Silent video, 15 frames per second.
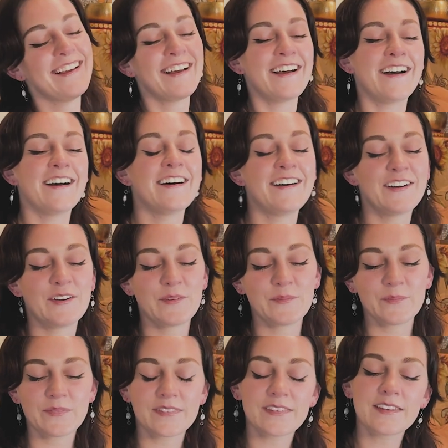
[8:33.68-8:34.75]

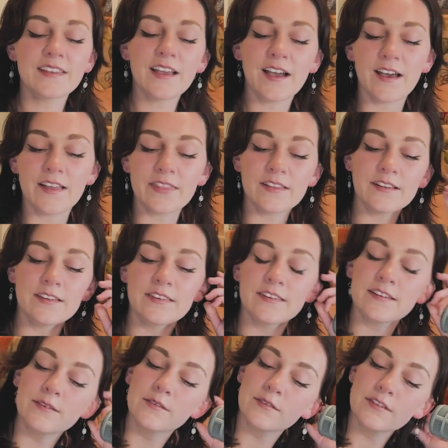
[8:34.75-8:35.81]
Yeah,
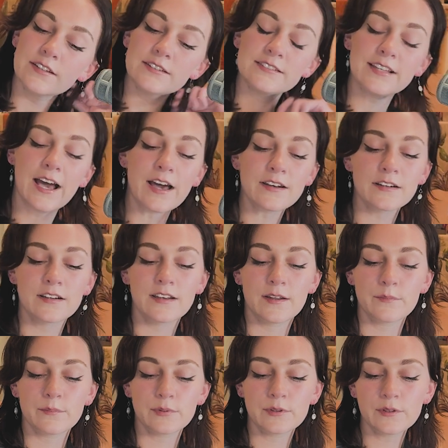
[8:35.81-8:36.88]
the Saturn
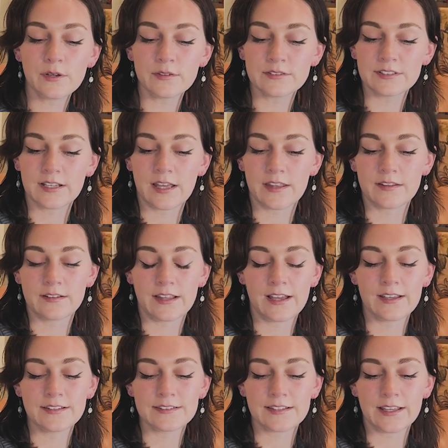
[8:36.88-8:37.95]
and Pluto together,
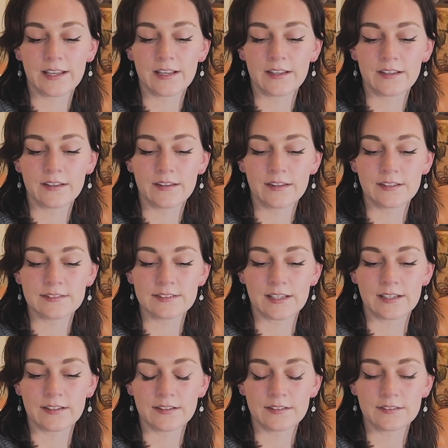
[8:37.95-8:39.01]
that's
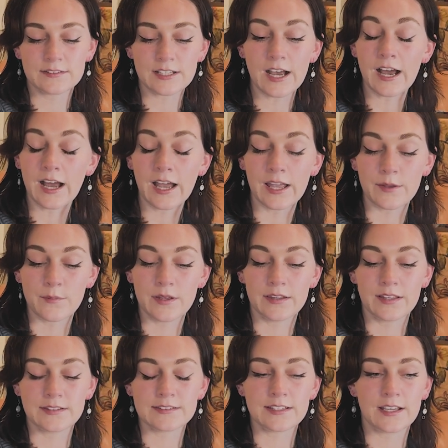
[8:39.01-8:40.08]
like time, and
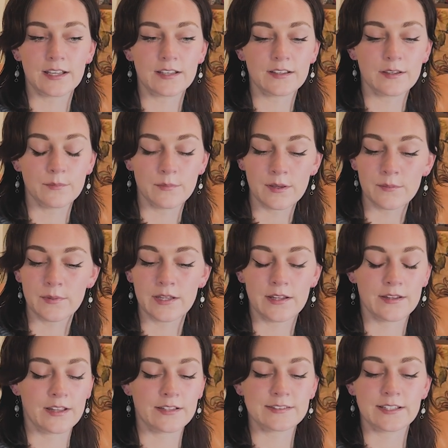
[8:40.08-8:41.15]
that's like commitment,
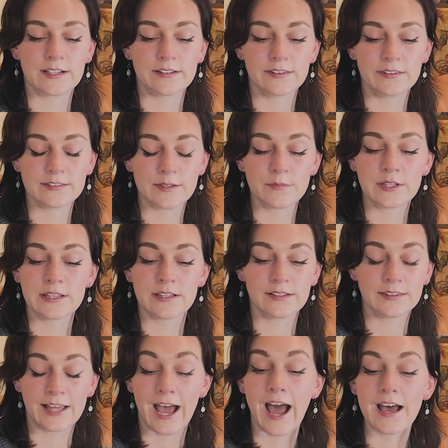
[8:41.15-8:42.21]
and that's like something that
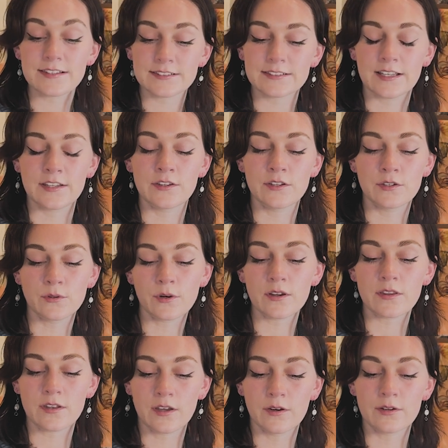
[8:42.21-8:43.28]
lasts. And the
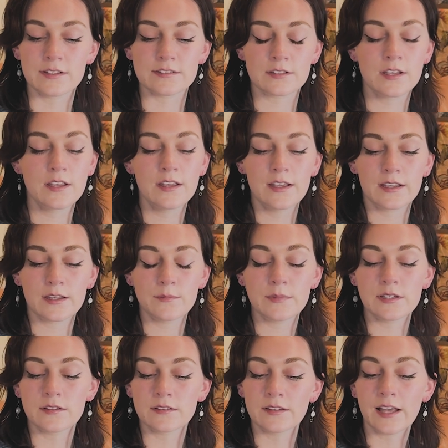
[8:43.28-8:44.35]
North Node can be
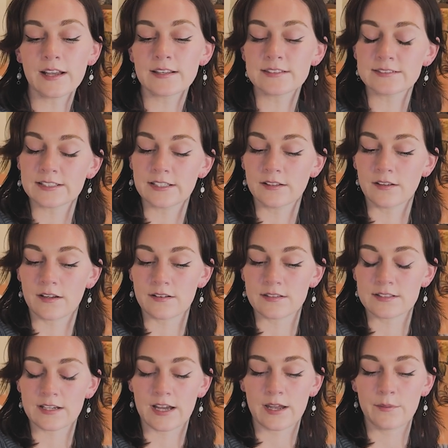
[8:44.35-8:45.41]
your legacy a lot of the
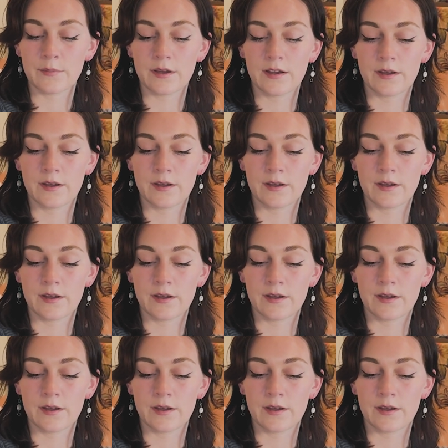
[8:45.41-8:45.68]
time.